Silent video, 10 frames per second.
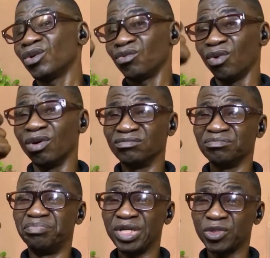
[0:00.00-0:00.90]
1
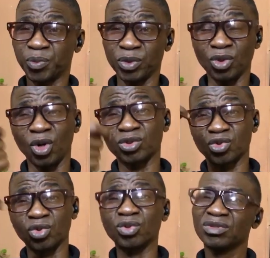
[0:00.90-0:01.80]
big spoon or
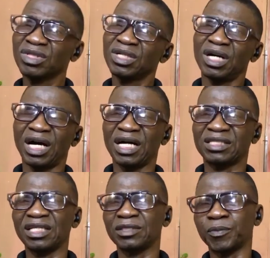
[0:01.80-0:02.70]
2
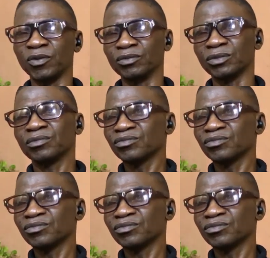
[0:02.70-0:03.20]
teaspoons